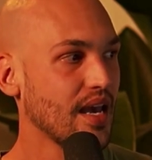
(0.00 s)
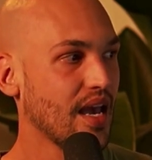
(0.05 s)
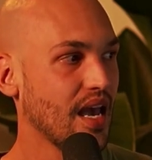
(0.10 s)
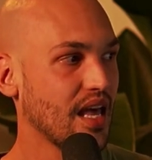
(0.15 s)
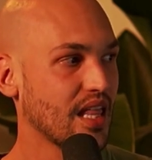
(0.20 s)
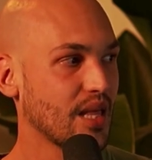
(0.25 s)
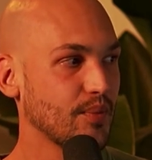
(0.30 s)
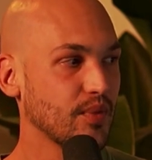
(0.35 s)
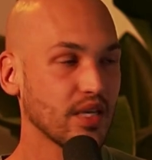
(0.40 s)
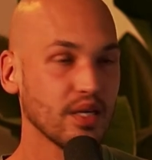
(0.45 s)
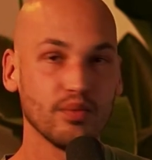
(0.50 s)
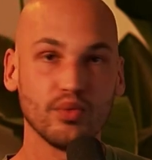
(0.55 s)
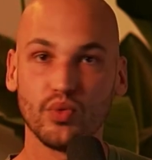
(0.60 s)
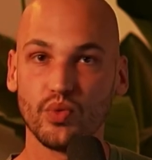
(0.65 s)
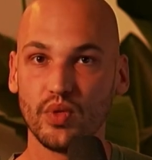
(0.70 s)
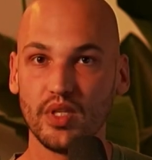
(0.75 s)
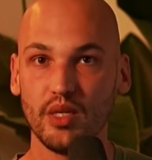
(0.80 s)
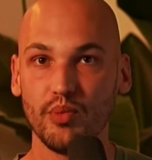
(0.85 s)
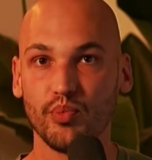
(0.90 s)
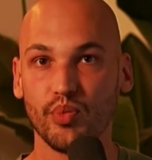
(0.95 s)
and that becomes
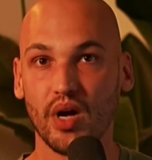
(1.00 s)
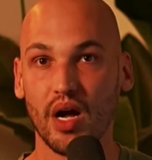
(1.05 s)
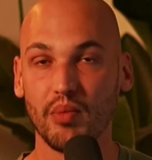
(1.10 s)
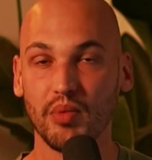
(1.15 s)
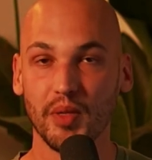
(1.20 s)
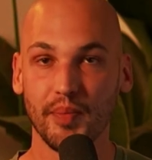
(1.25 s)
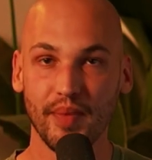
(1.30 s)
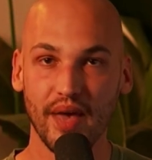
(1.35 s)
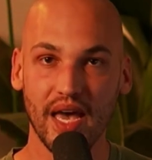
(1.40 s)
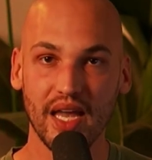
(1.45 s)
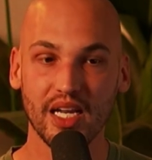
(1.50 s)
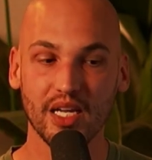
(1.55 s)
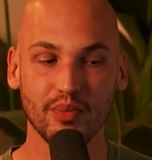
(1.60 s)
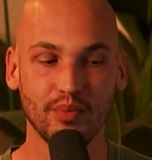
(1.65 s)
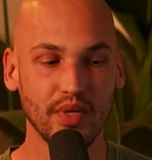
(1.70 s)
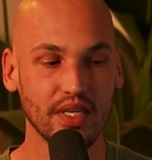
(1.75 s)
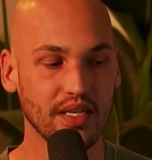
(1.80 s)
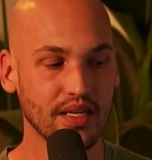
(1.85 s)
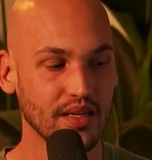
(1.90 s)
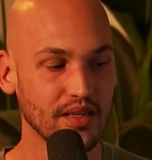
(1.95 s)
really problematic
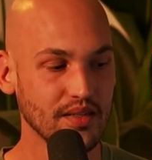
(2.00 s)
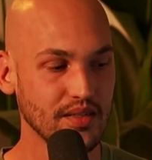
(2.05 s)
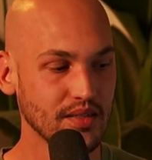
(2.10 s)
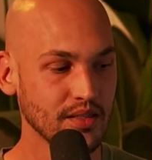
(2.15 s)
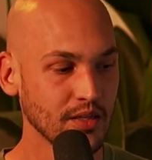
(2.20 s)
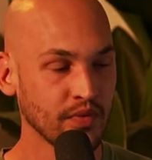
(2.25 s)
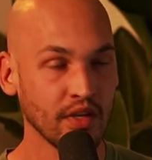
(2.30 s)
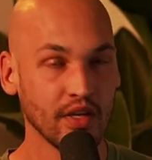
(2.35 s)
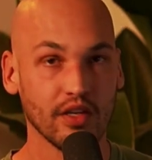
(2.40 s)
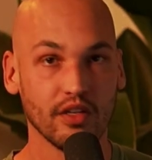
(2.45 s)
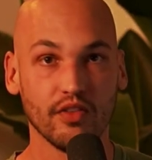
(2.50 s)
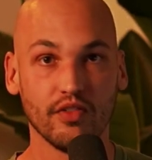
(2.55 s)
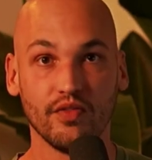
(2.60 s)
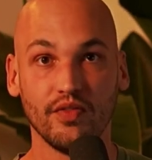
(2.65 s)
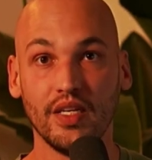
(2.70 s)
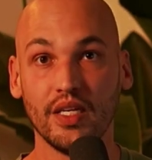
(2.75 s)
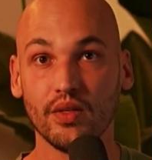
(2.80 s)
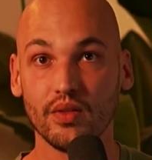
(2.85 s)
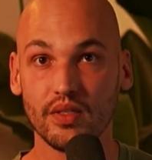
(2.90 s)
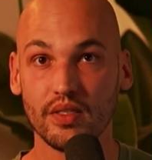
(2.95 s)
because
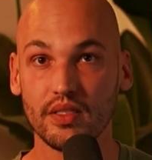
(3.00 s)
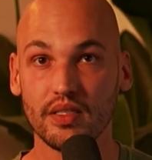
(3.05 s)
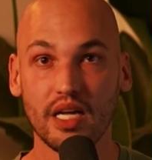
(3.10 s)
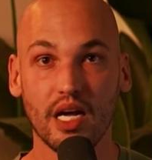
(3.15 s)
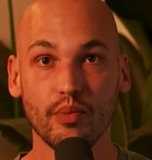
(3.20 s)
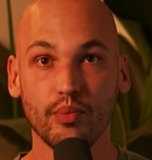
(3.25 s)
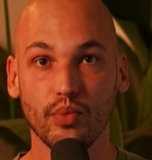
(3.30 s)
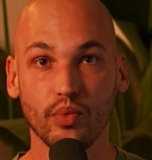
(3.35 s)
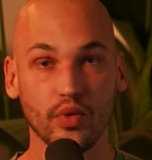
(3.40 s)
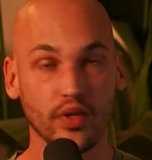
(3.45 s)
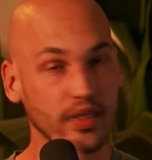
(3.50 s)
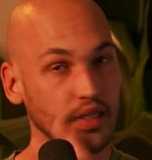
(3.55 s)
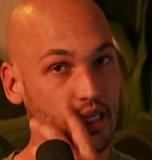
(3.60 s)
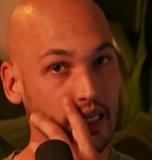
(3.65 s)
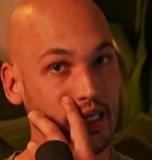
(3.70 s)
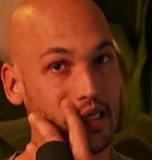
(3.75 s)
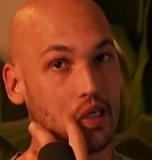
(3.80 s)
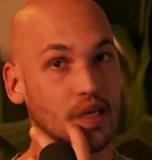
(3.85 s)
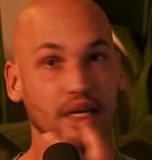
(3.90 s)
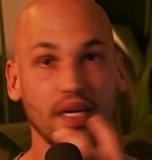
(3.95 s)
fields stop
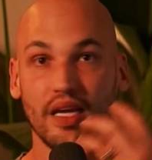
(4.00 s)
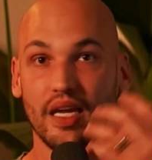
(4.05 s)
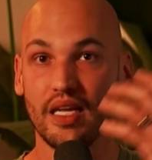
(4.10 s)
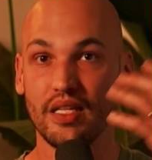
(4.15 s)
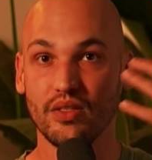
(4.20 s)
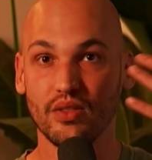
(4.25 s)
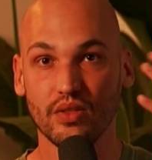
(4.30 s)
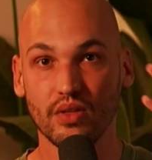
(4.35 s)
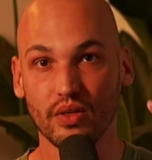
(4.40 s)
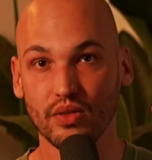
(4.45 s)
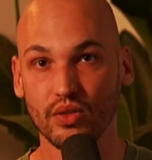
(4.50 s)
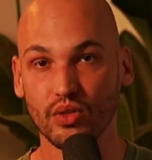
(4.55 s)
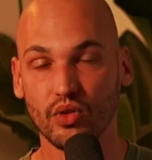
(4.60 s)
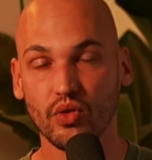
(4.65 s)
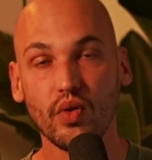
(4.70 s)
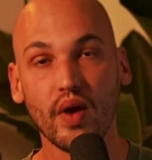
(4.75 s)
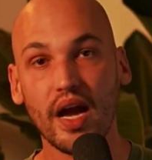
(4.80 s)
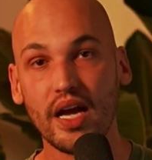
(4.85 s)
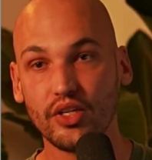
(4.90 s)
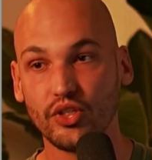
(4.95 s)
working, it starts
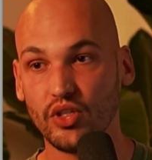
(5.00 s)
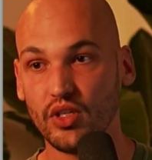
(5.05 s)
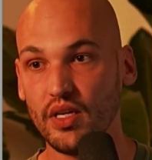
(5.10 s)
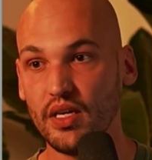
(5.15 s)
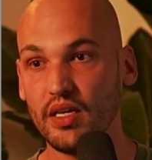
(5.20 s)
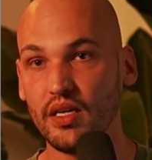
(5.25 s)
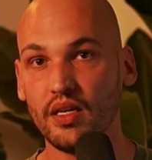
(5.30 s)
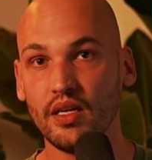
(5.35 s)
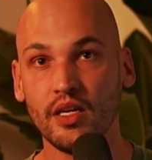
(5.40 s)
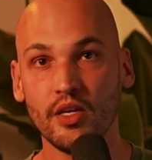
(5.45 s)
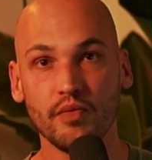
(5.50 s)
crashing.